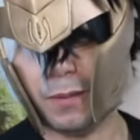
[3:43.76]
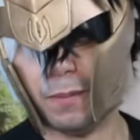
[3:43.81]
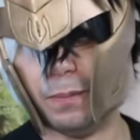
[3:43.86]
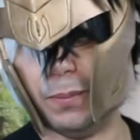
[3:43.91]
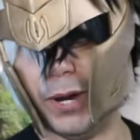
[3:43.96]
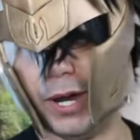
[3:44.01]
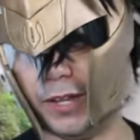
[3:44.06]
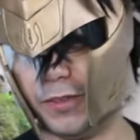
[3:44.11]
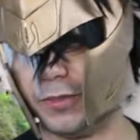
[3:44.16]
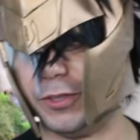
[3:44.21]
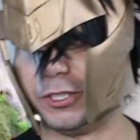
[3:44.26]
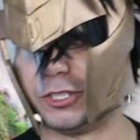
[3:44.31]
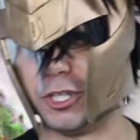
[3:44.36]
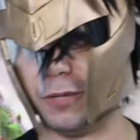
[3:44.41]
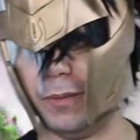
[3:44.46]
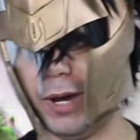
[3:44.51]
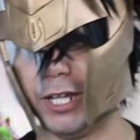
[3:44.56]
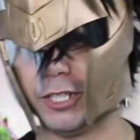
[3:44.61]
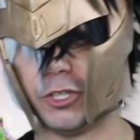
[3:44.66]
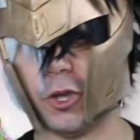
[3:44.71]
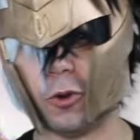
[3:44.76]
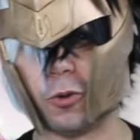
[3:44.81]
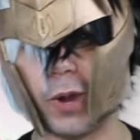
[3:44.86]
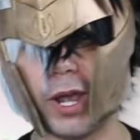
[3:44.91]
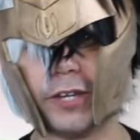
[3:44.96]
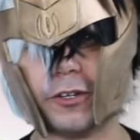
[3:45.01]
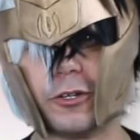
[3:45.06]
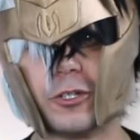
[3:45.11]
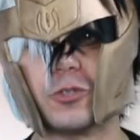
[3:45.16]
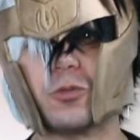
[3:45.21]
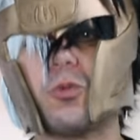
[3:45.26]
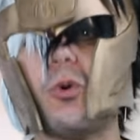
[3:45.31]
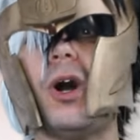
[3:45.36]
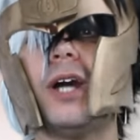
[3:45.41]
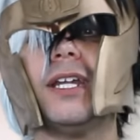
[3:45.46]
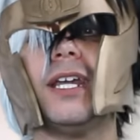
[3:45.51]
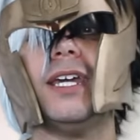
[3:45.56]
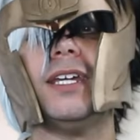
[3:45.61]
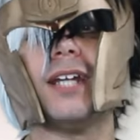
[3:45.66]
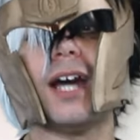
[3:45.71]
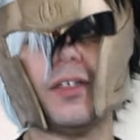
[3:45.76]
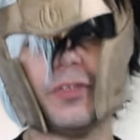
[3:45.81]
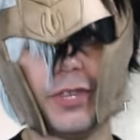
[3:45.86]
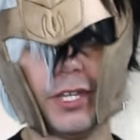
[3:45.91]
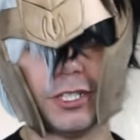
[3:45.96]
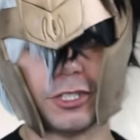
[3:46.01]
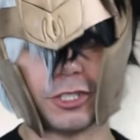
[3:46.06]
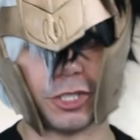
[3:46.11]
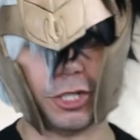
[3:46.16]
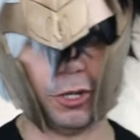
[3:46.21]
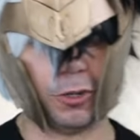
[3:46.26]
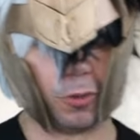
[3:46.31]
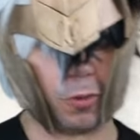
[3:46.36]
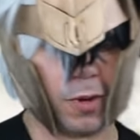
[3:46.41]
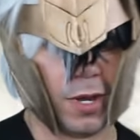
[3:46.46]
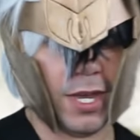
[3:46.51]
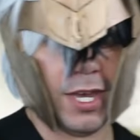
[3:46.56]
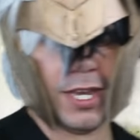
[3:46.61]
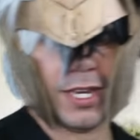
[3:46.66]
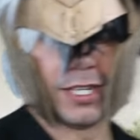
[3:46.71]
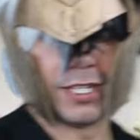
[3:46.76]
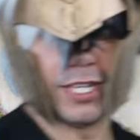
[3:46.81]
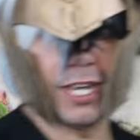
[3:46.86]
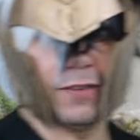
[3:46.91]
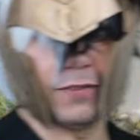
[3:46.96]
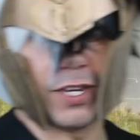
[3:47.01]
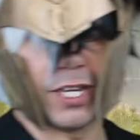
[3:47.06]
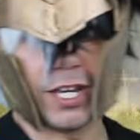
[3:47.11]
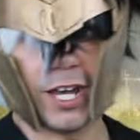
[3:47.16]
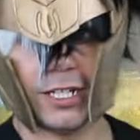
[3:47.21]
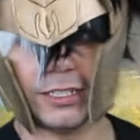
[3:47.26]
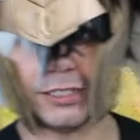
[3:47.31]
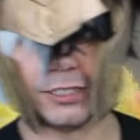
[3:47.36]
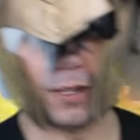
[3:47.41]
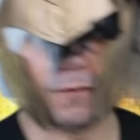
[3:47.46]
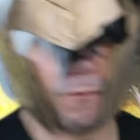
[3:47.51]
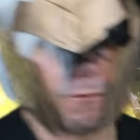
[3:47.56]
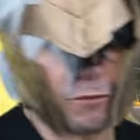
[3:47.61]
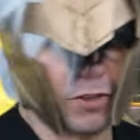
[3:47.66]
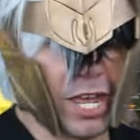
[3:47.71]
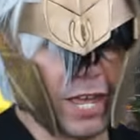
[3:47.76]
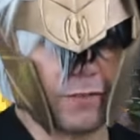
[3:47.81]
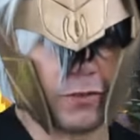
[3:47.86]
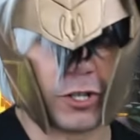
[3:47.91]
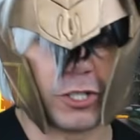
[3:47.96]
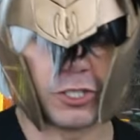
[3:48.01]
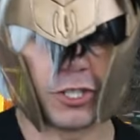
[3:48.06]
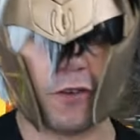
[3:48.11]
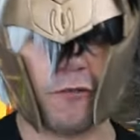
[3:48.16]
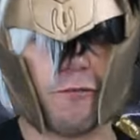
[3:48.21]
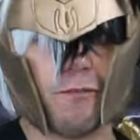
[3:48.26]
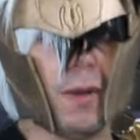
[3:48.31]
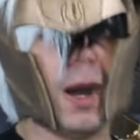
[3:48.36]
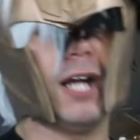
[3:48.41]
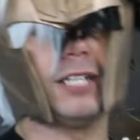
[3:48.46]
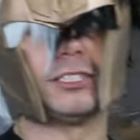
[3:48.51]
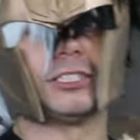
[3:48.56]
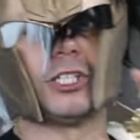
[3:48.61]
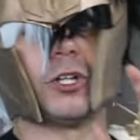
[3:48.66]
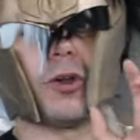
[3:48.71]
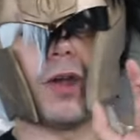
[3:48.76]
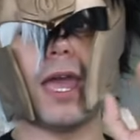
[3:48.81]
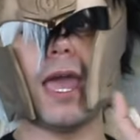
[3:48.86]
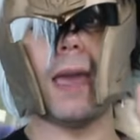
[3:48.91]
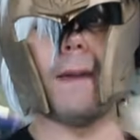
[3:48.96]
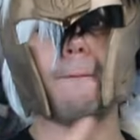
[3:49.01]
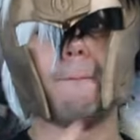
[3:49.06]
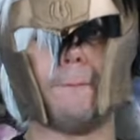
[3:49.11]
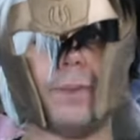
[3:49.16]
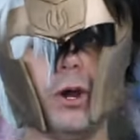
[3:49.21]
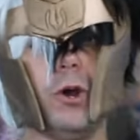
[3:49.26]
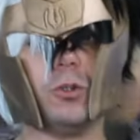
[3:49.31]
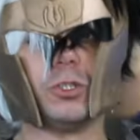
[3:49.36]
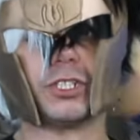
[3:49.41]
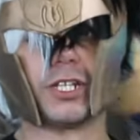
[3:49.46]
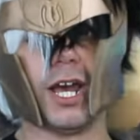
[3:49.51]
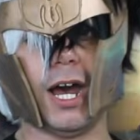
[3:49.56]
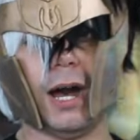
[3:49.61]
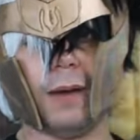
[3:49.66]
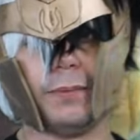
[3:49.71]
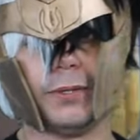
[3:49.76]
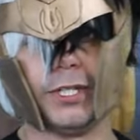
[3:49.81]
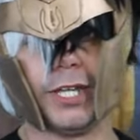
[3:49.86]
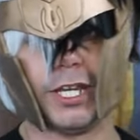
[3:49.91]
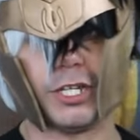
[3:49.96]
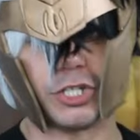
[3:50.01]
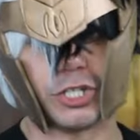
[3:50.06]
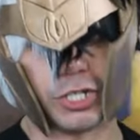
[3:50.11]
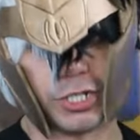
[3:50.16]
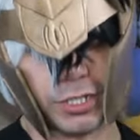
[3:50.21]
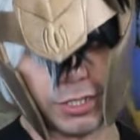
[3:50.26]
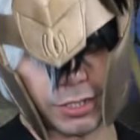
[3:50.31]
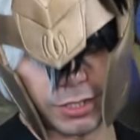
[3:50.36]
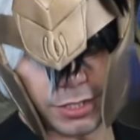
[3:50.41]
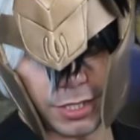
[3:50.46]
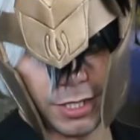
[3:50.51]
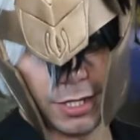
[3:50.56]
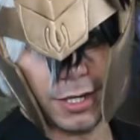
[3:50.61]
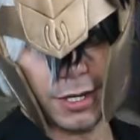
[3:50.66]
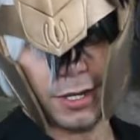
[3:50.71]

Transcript: But the Jamato riders want in on this too, giving us some fevers of monster and boost combinations.